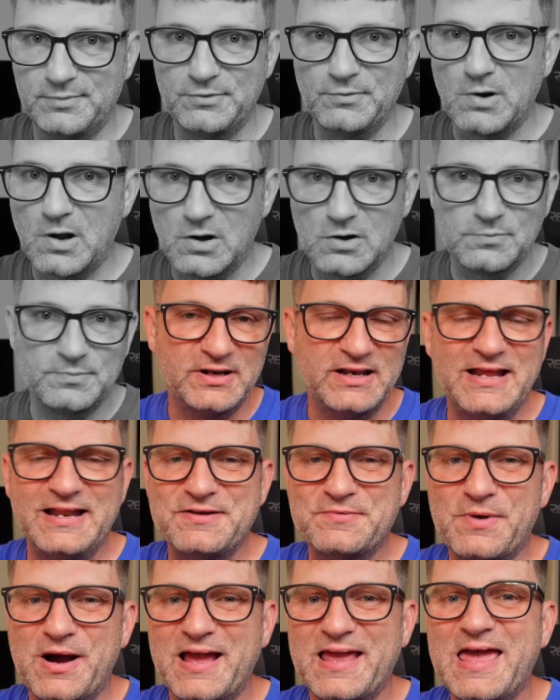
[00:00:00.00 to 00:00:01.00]
be wrong. But
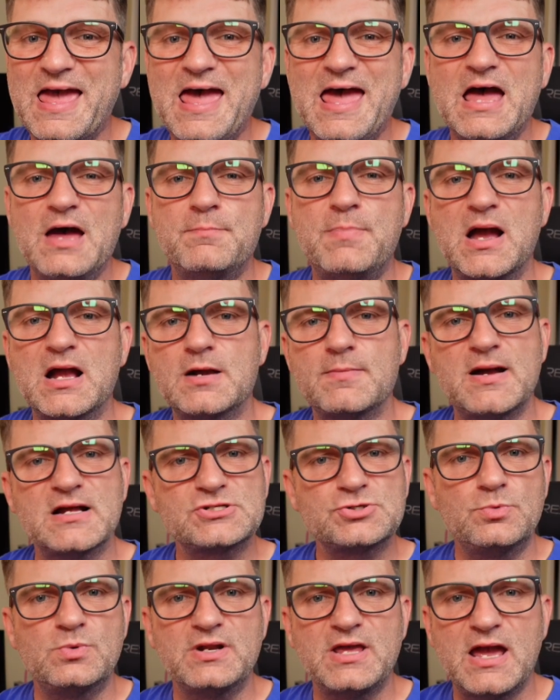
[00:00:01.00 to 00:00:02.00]
anyway, back
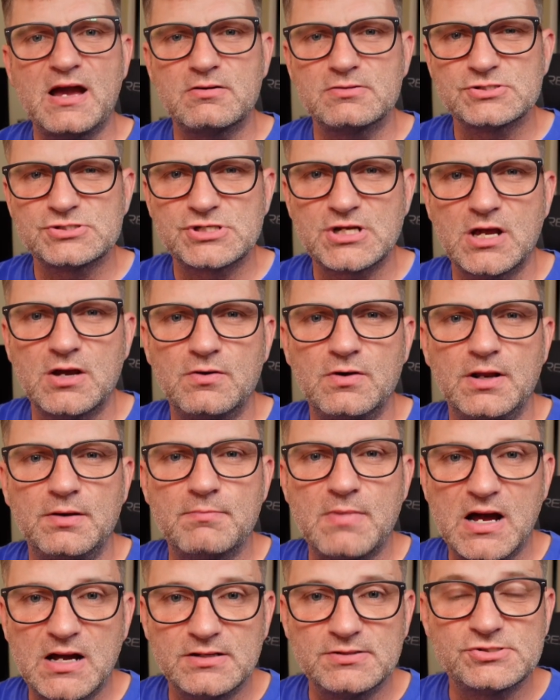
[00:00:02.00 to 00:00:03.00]
about twenty hours ago,
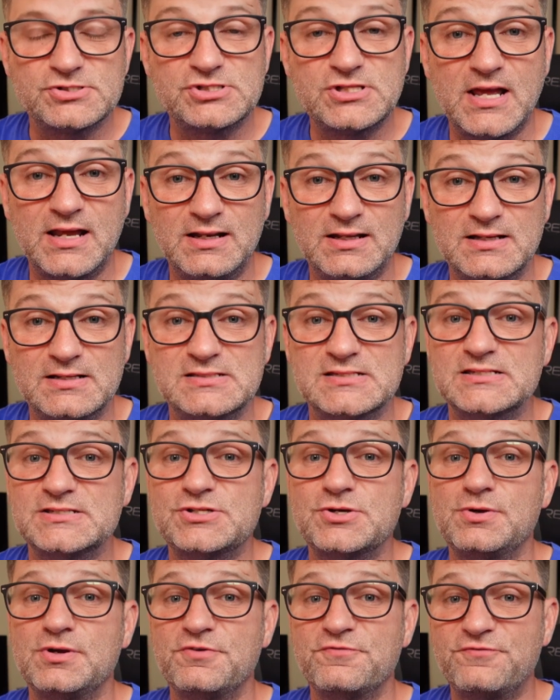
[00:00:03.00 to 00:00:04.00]
and my understanding is he's
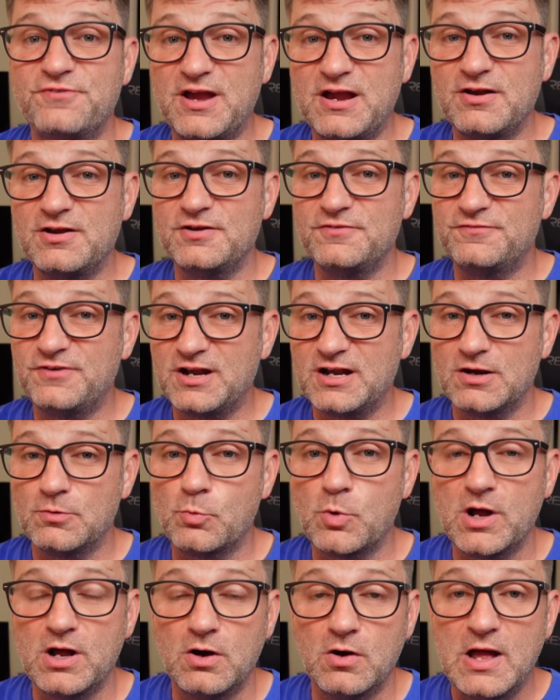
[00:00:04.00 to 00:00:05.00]
doing very, very
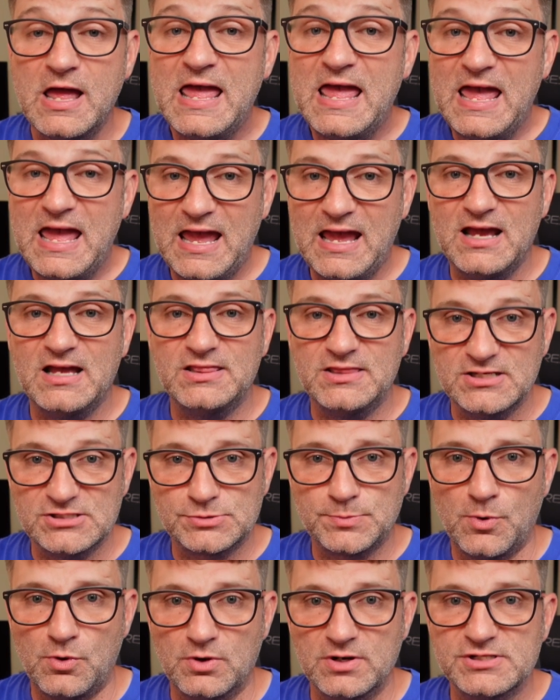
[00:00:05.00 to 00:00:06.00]
well at
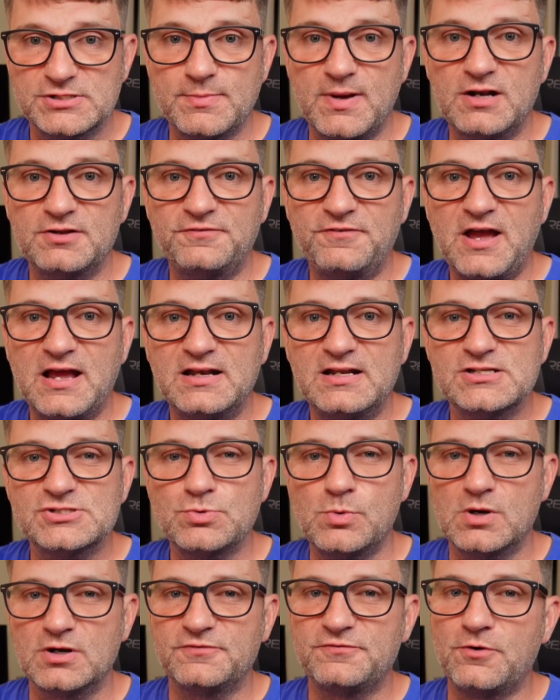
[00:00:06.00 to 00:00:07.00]
this point. As a matter of fact, his
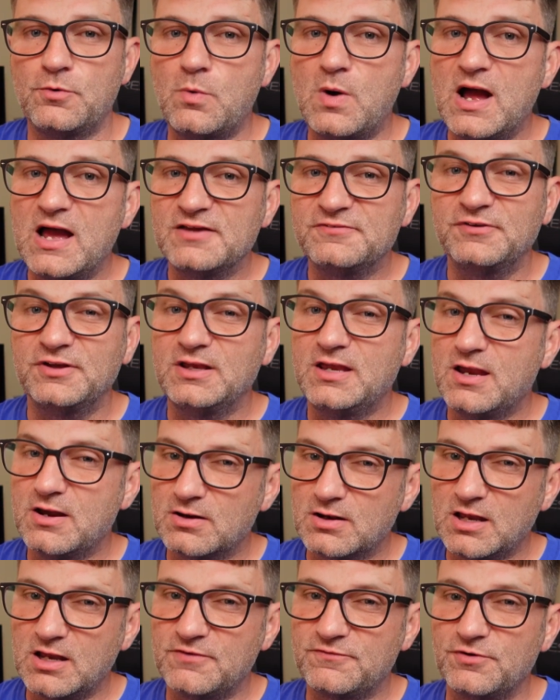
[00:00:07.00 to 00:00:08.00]
one wonderful wife and
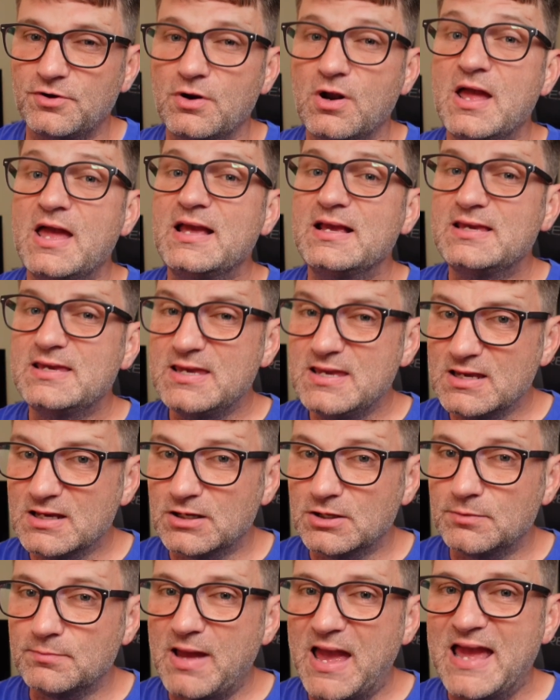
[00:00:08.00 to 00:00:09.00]
caregiver,
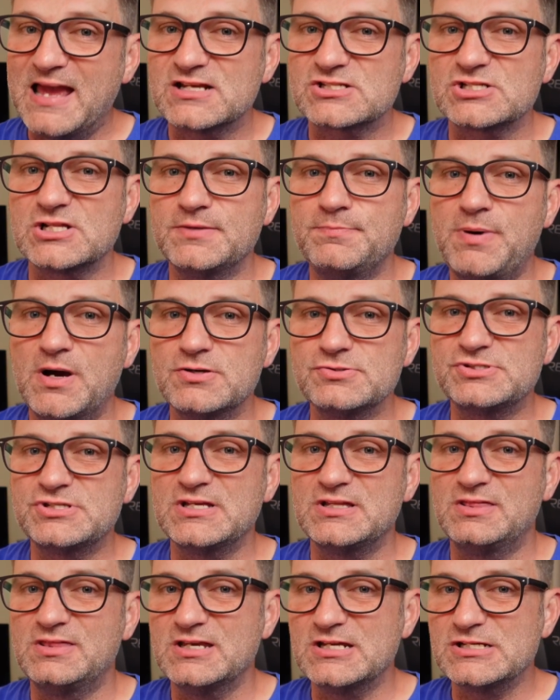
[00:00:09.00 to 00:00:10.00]
Kim, actually
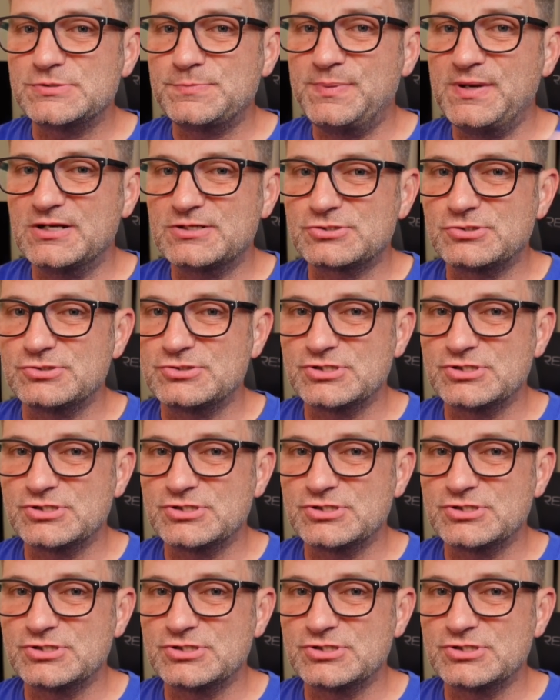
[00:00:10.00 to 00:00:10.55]
posted this picture